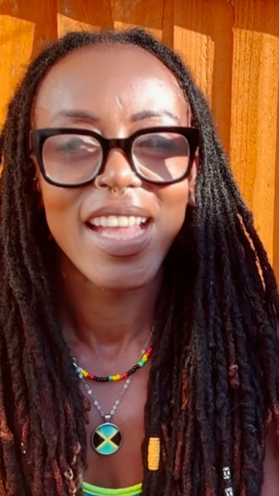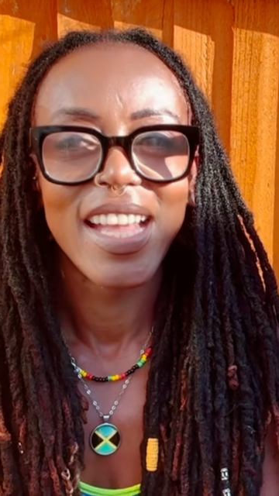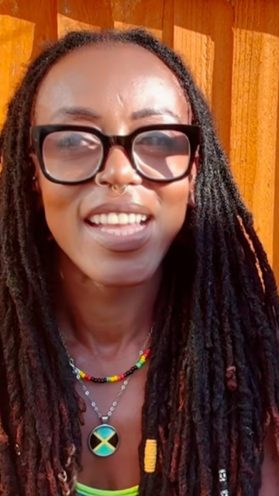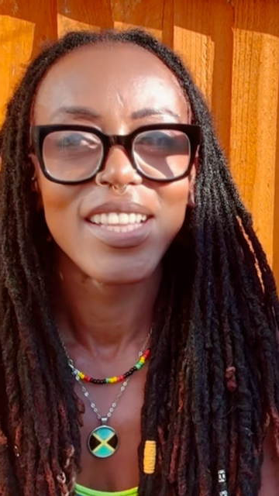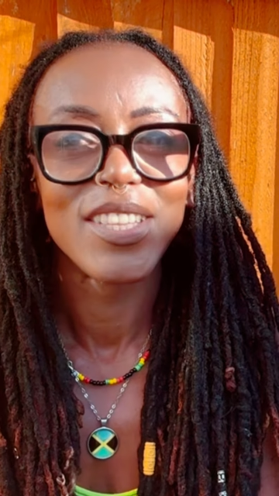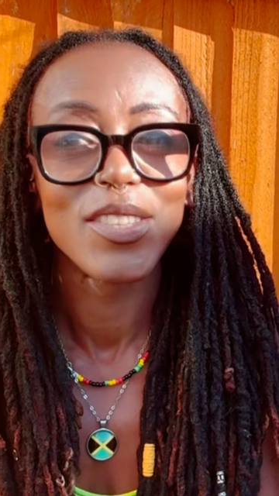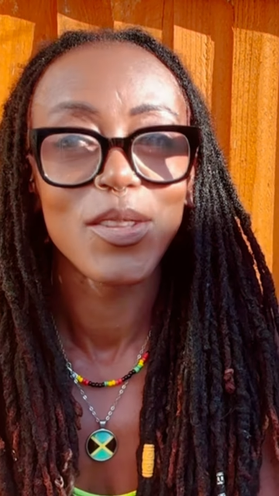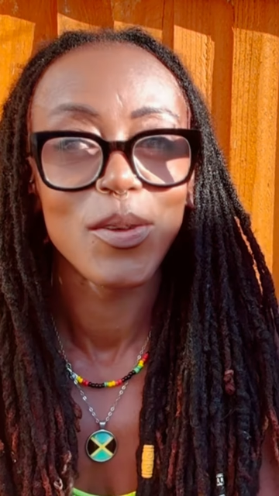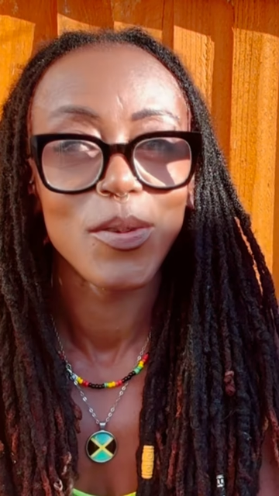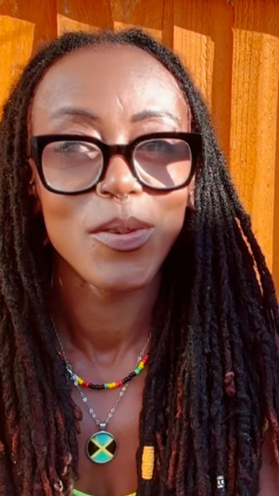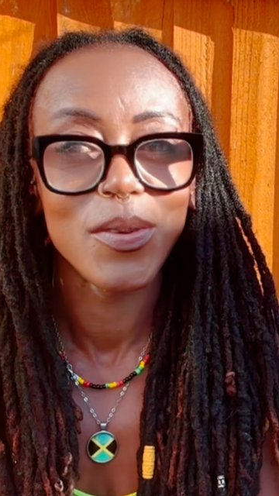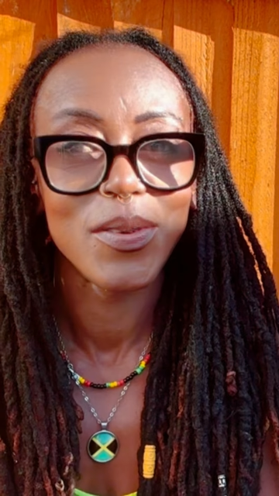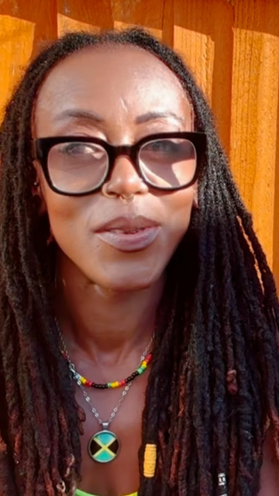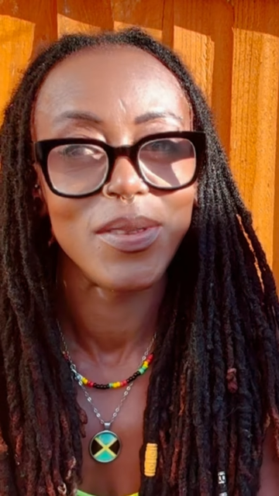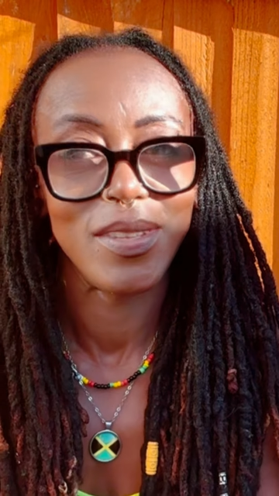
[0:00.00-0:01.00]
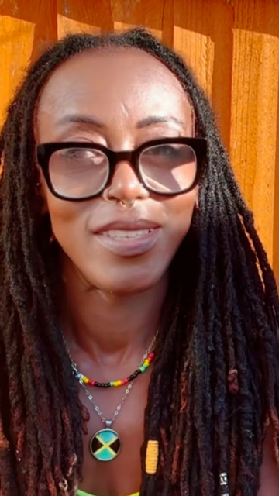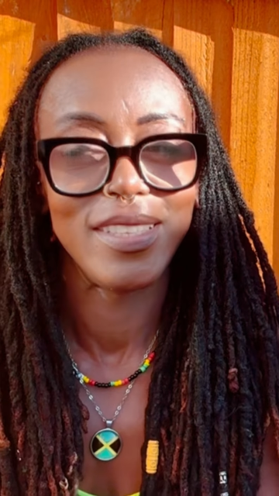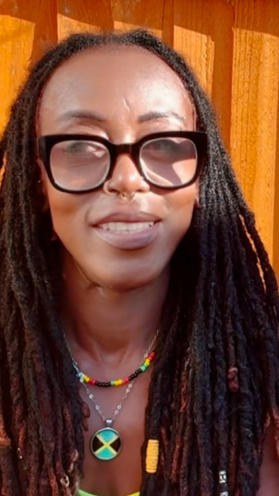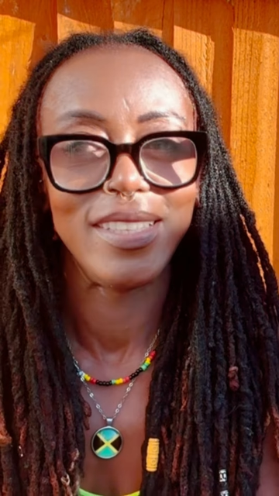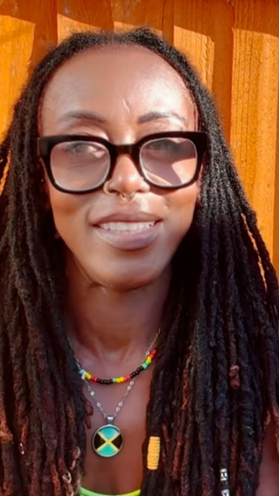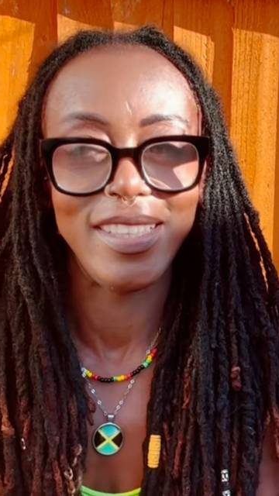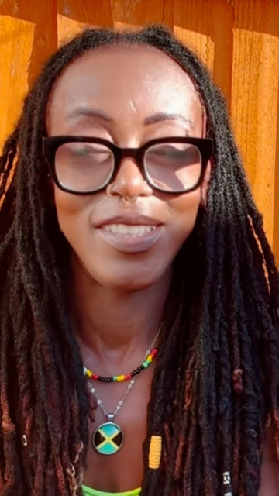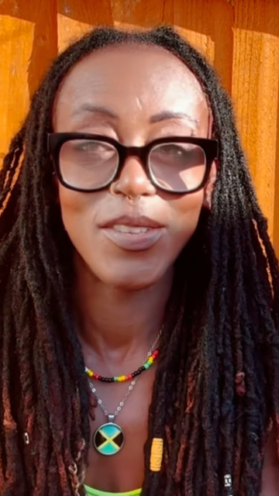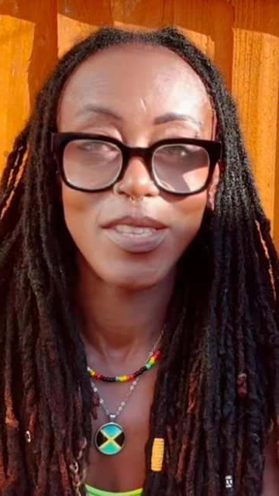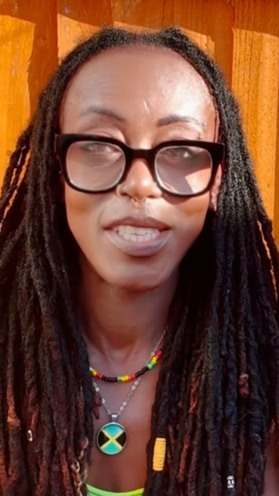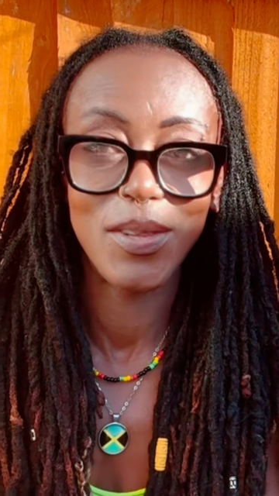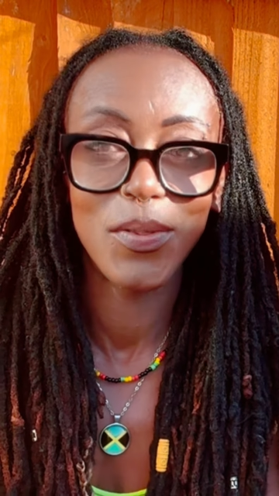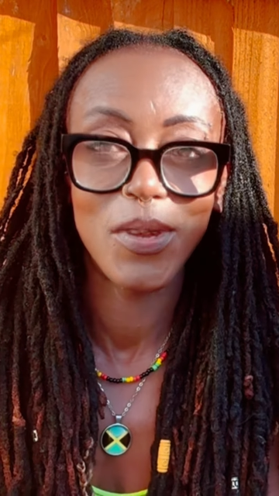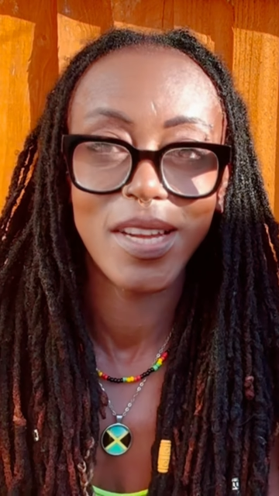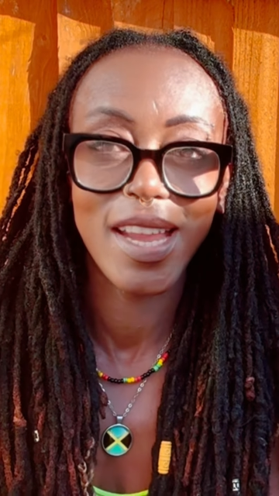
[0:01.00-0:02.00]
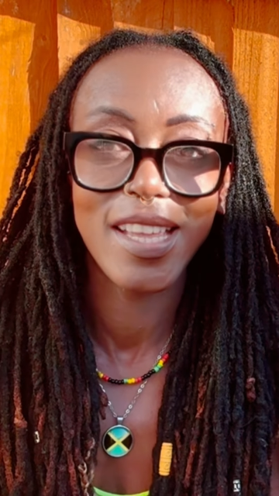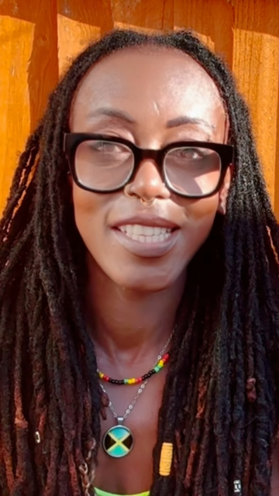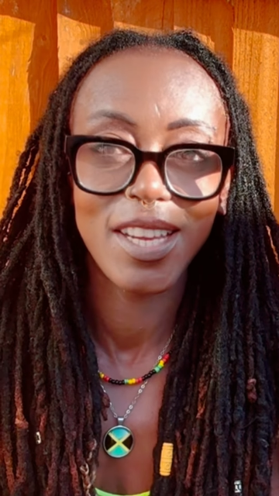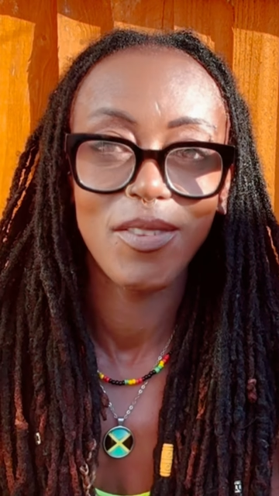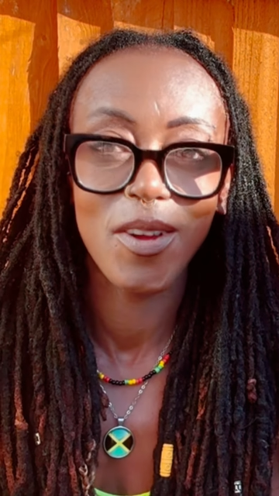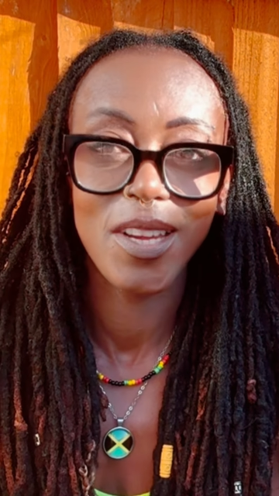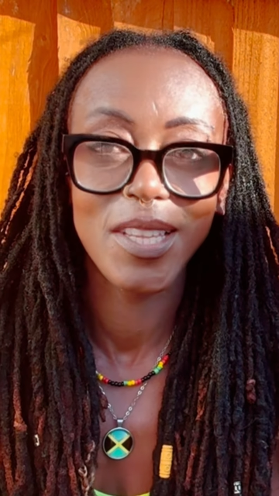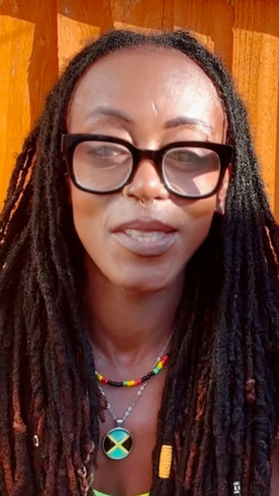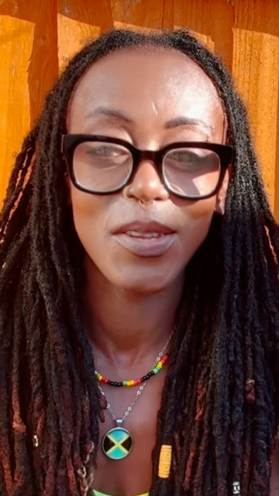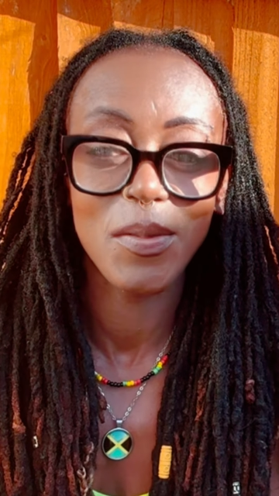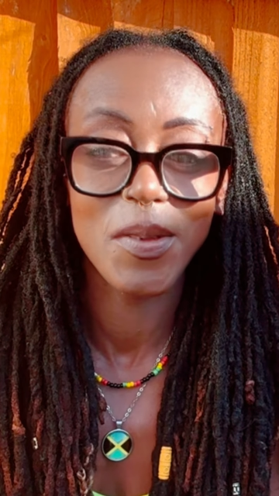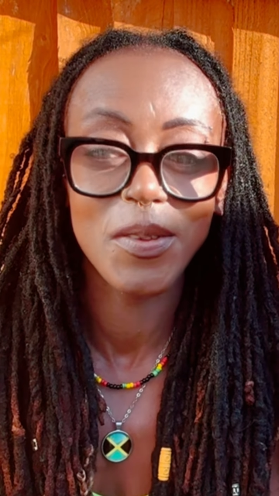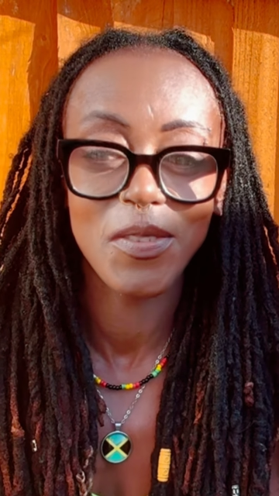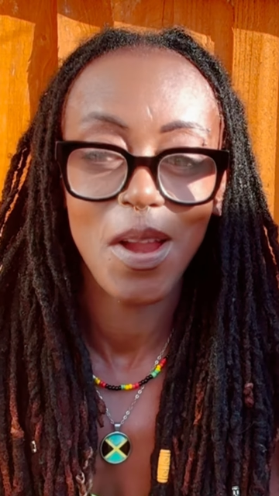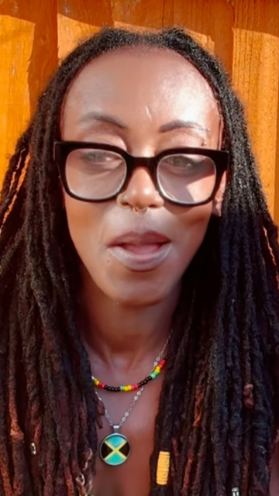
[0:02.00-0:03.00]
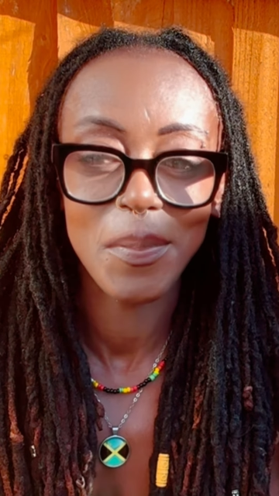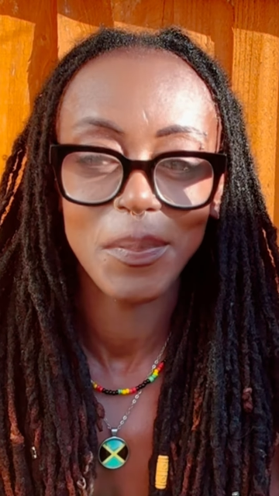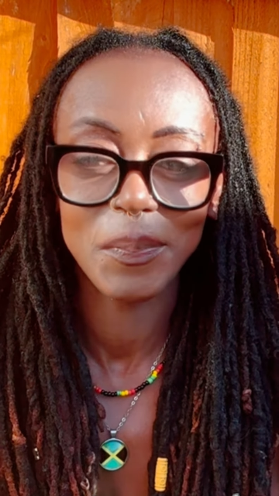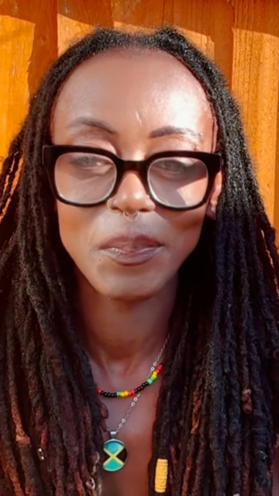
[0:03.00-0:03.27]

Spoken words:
So you see where castor oil is coming from.